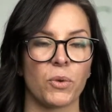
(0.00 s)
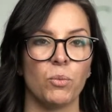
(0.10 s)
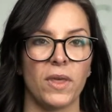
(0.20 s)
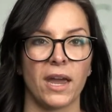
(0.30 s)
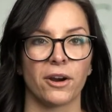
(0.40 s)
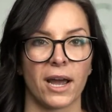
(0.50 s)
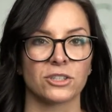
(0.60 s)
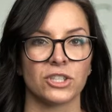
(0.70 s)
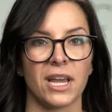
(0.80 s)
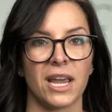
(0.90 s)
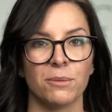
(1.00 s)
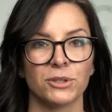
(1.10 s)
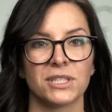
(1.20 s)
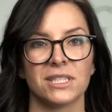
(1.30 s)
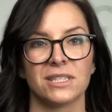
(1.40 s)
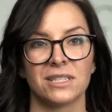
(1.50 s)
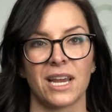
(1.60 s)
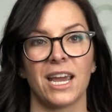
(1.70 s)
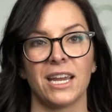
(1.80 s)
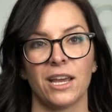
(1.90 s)
they are actually able to
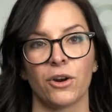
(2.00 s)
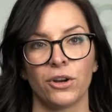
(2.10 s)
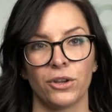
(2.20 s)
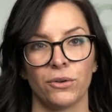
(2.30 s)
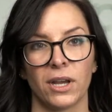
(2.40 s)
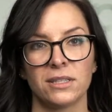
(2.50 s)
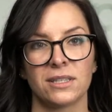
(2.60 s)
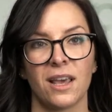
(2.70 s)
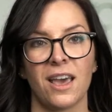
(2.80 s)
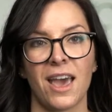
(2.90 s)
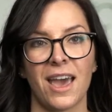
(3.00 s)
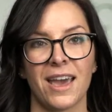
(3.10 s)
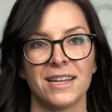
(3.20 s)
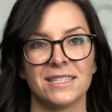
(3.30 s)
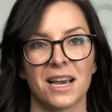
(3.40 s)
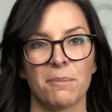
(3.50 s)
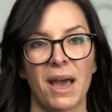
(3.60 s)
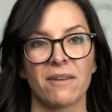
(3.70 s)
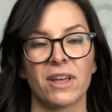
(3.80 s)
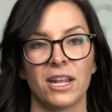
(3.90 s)
stay in our unit and
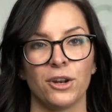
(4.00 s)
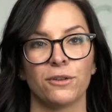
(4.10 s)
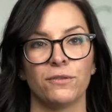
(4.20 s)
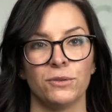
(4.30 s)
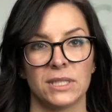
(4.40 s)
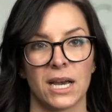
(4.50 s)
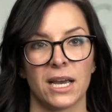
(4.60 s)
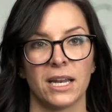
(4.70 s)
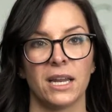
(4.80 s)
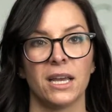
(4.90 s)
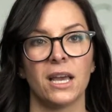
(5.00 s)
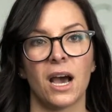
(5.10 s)
have that interview done